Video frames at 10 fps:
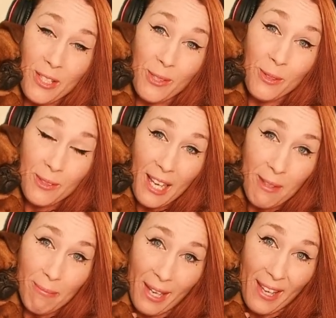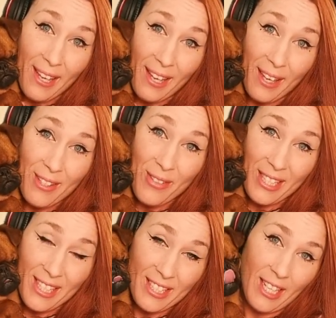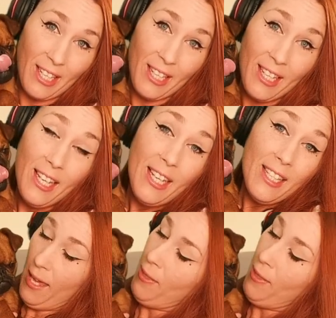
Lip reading: use that buying your edition. And